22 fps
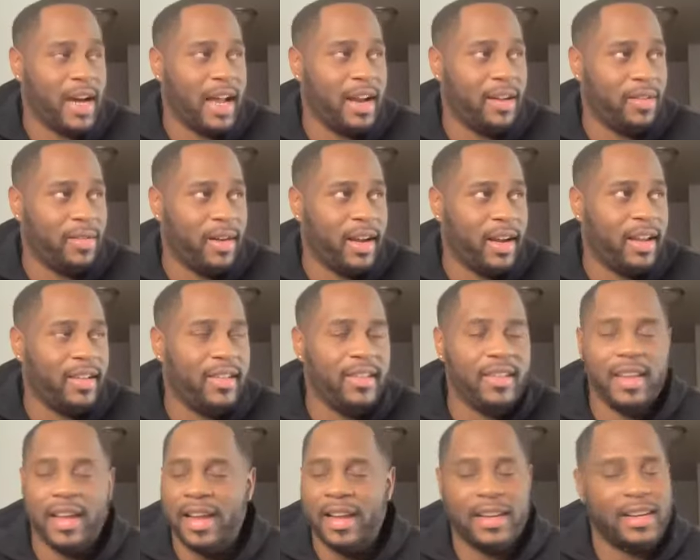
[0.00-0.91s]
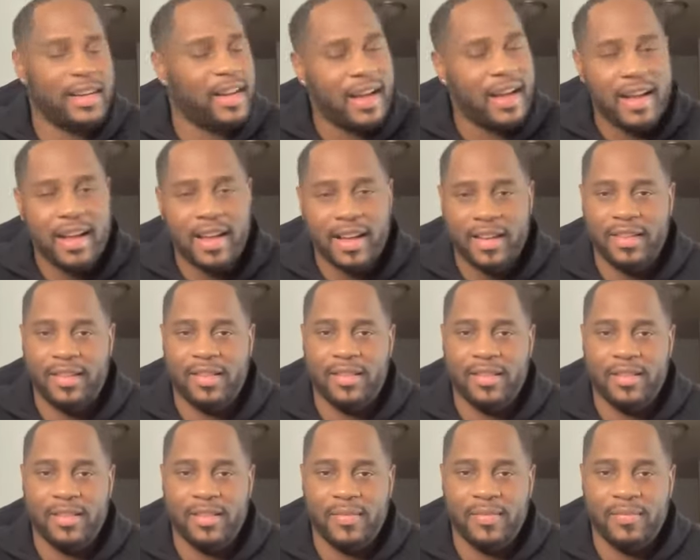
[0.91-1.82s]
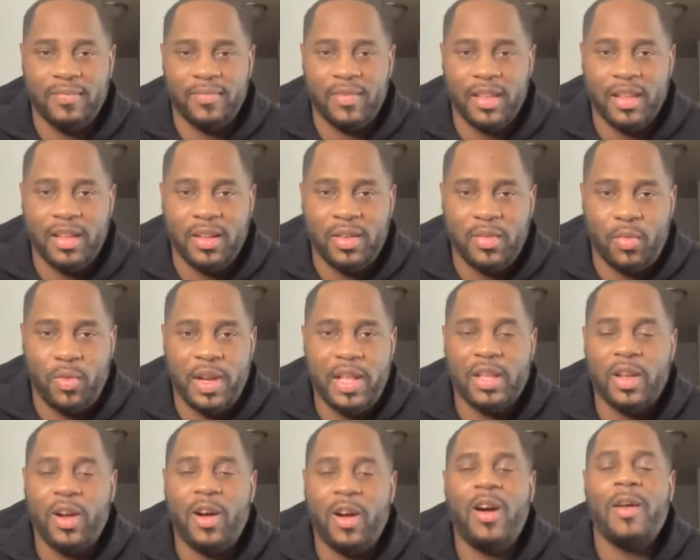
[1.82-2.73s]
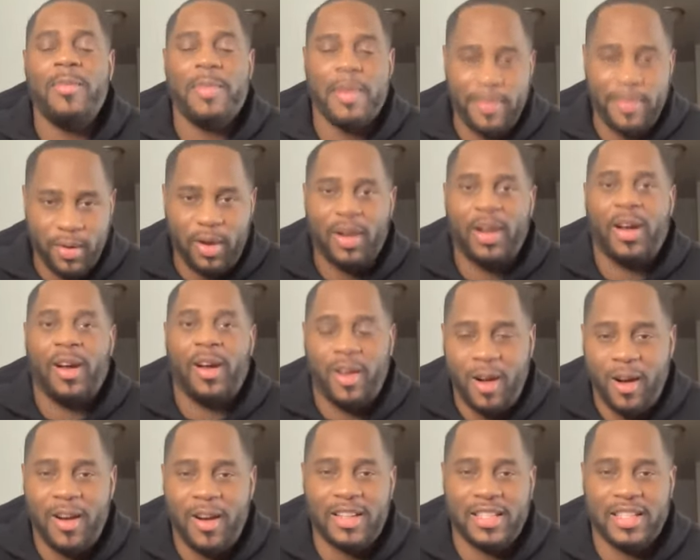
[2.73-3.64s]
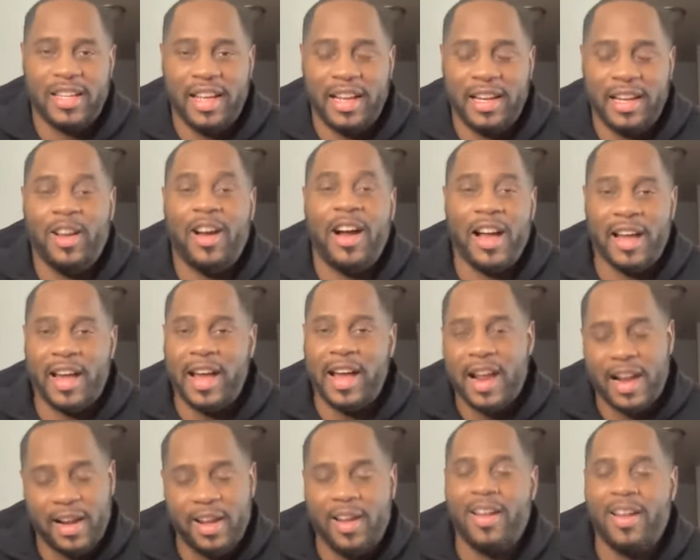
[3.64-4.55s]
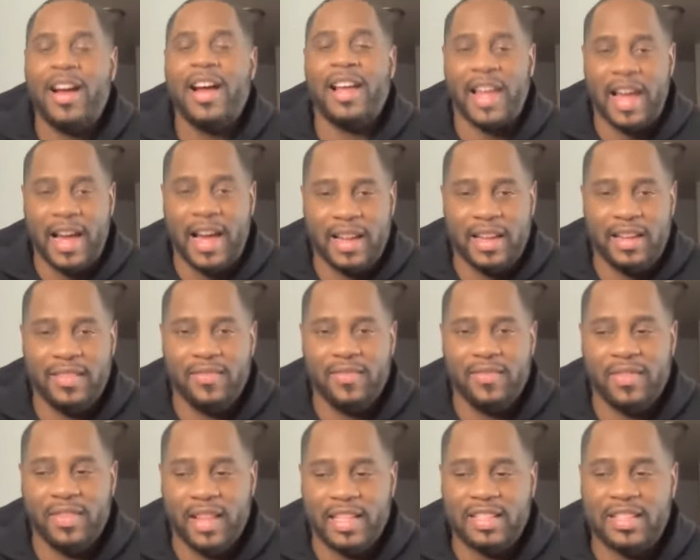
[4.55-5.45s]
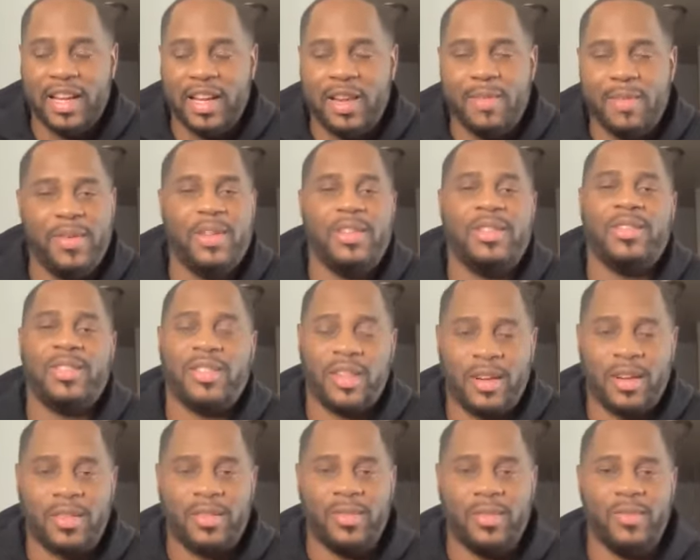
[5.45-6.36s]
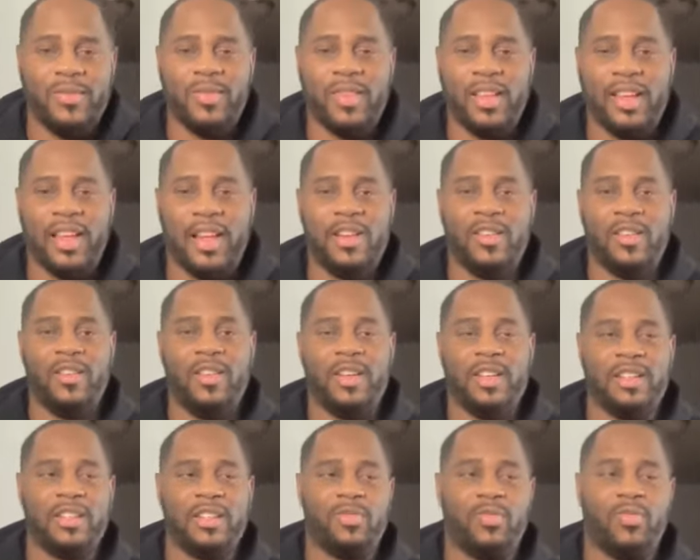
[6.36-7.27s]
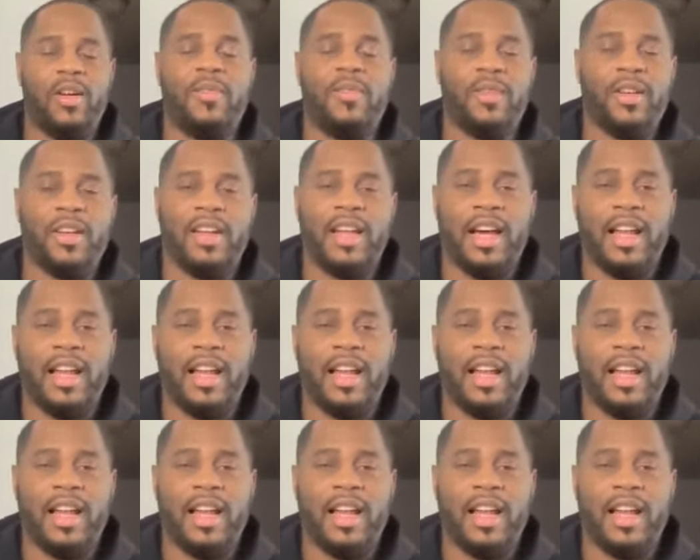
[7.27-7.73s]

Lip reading: got it, right? Like, nah. We need to all be putting our cards out. Like, no, I got it. That's how you build your circle, and just walk the